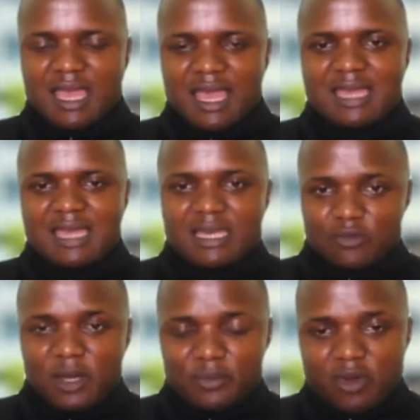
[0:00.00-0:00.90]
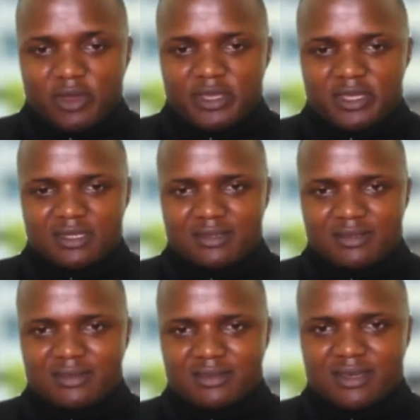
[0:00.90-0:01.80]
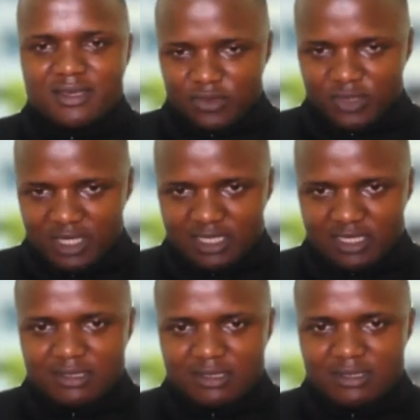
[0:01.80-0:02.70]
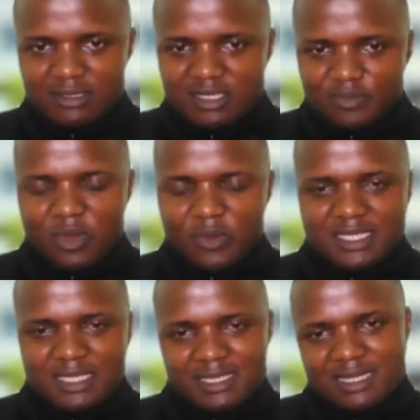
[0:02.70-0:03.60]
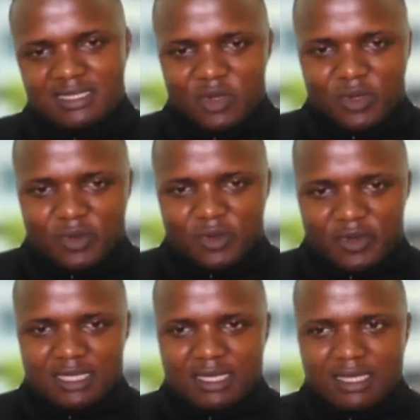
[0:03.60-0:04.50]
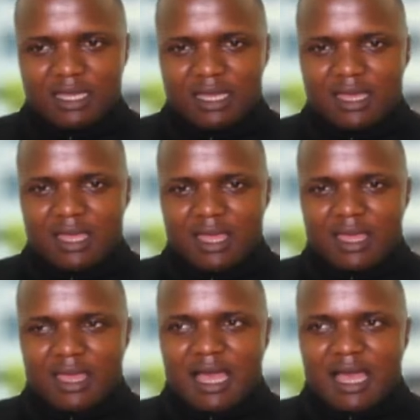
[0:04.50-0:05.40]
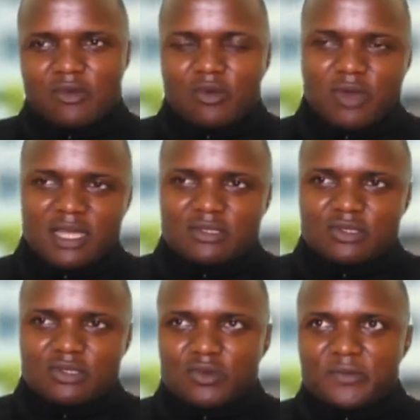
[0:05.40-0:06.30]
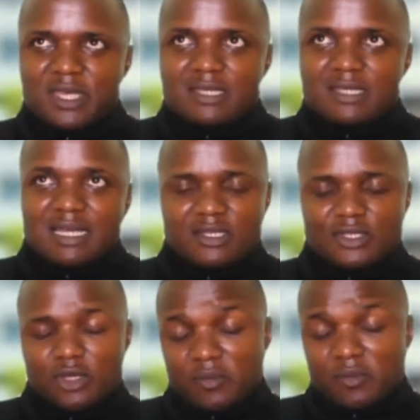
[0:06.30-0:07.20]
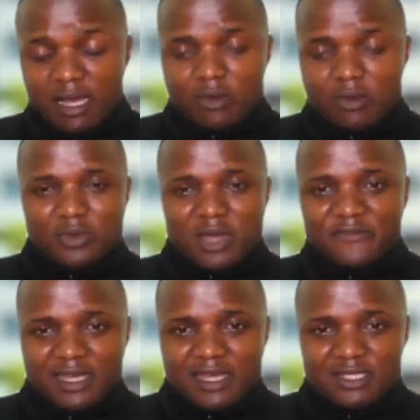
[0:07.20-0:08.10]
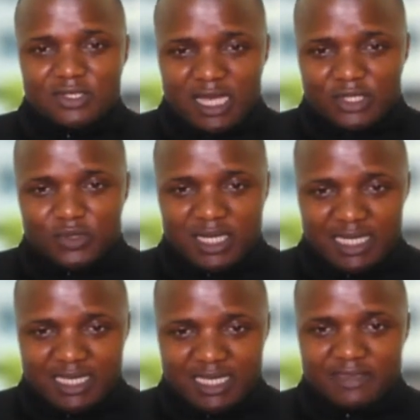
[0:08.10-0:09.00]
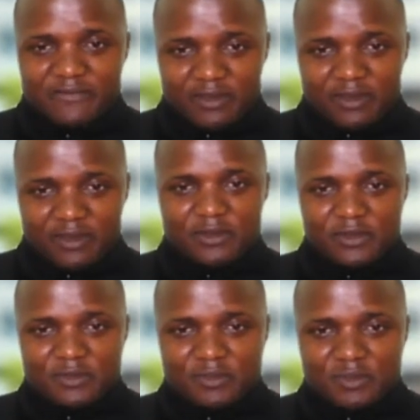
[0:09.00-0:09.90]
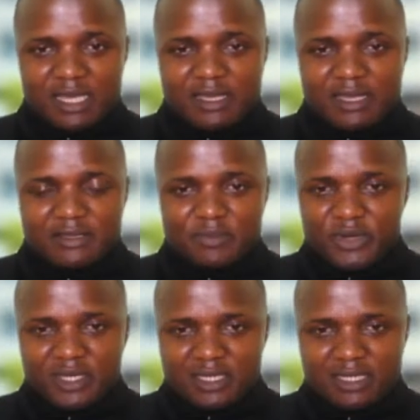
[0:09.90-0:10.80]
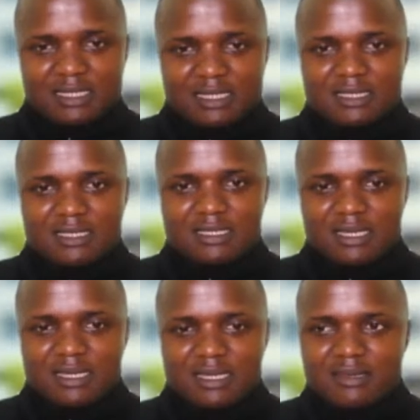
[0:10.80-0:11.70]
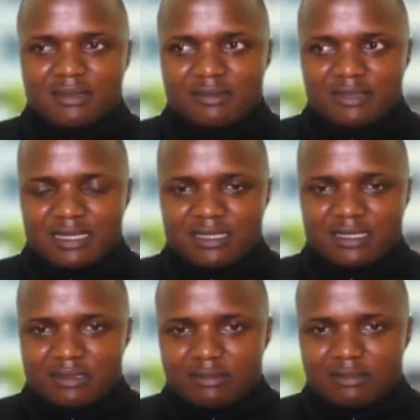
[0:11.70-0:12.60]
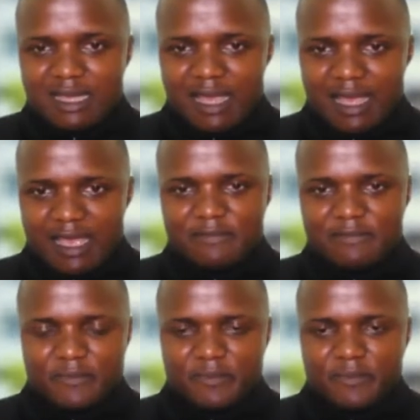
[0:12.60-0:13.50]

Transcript: And at one point, you need diplomacy and democracy. I want to think that somehow Africans don't actually give their presidents that time